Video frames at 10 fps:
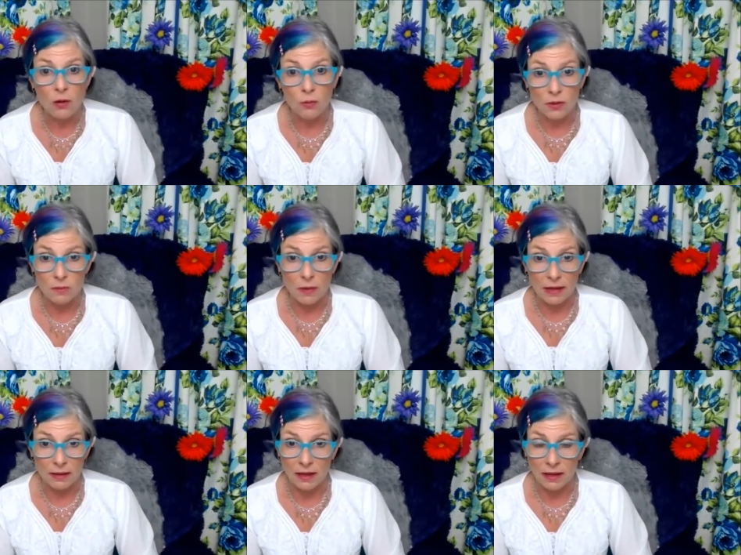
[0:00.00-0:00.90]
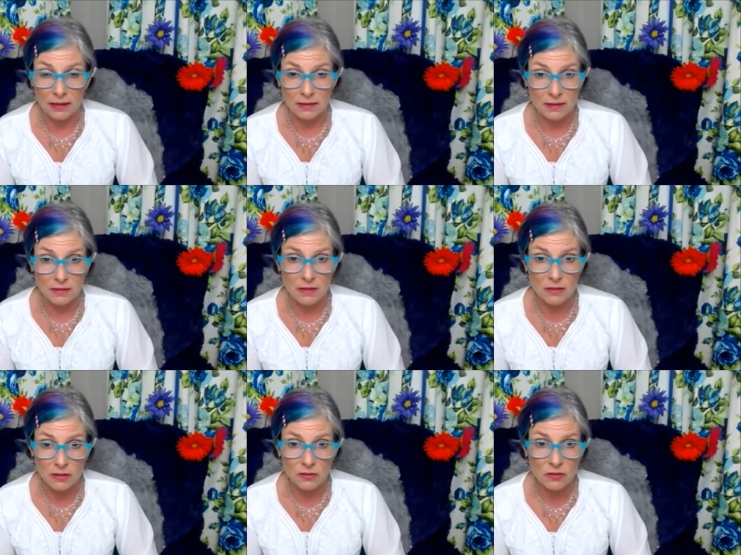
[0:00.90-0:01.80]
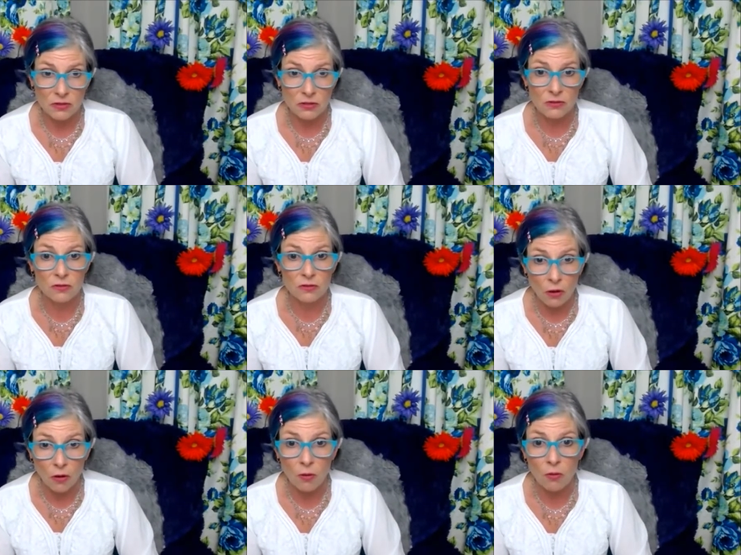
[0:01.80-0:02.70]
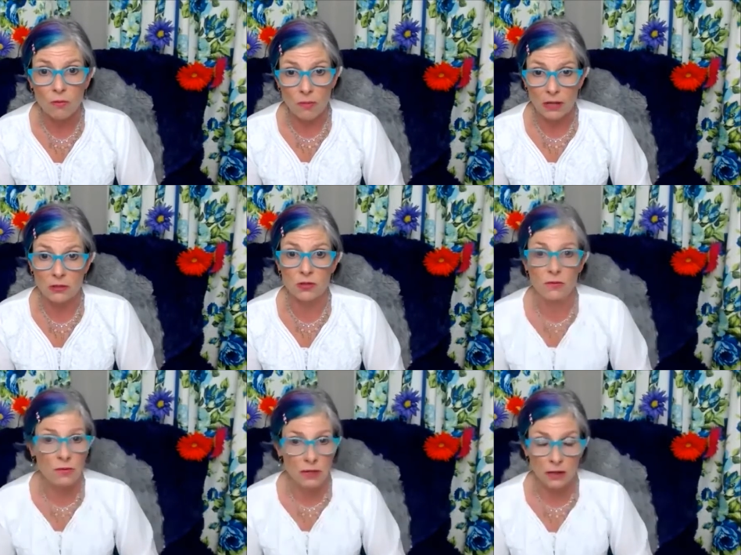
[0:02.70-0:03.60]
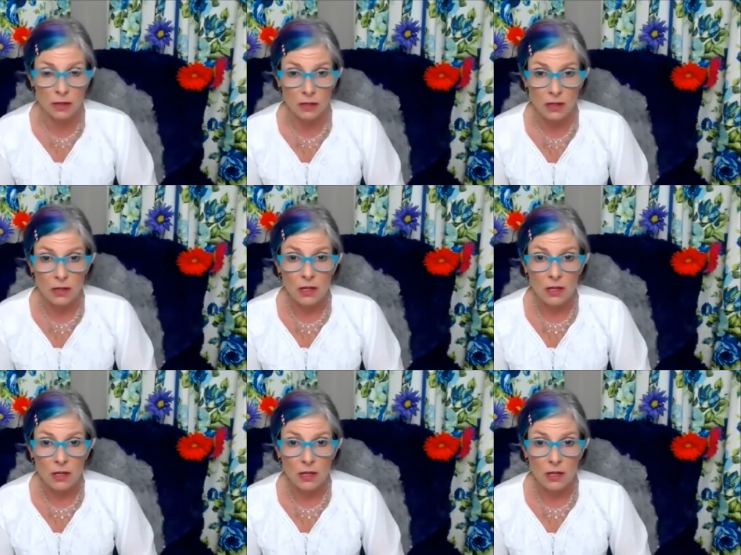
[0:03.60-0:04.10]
with my clients is that there's just so much fear